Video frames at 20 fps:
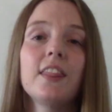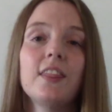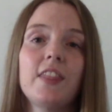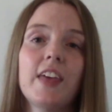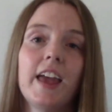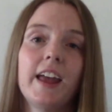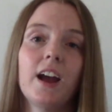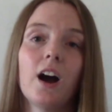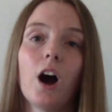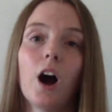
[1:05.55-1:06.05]

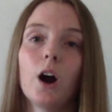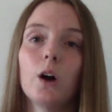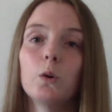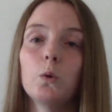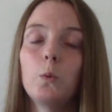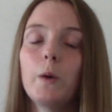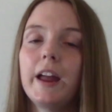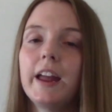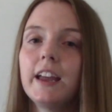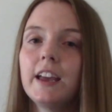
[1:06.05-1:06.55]
They are
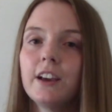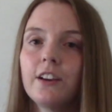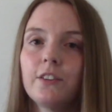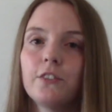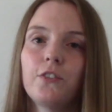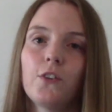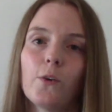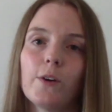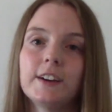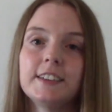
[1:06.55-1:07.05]
awake
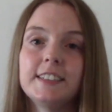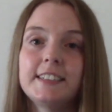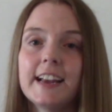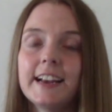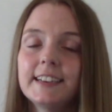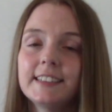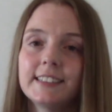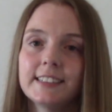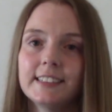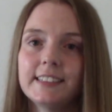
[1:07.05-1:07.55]
for
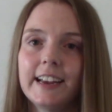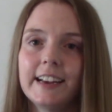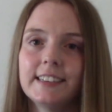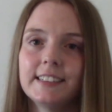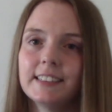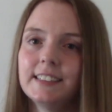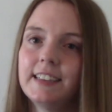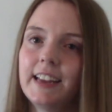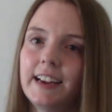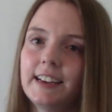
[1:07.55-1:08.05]
days and
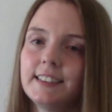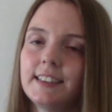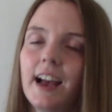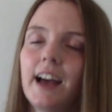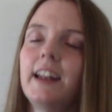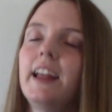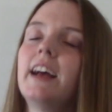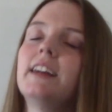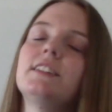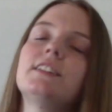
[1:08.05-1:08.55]
days and days
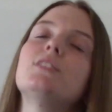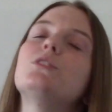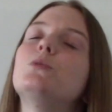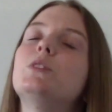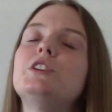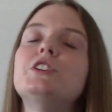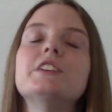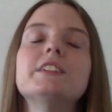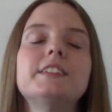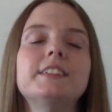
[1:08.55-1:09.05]
on end,
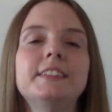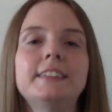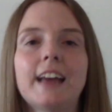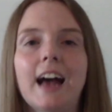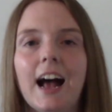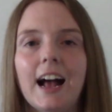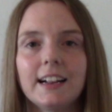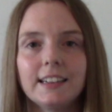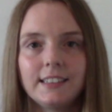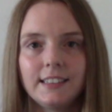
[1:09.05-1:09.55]
which is
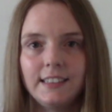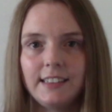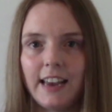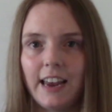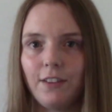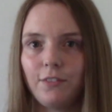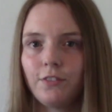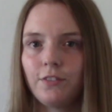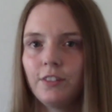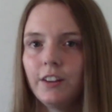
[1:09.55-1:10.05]
not
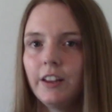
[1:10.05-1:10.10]
safe.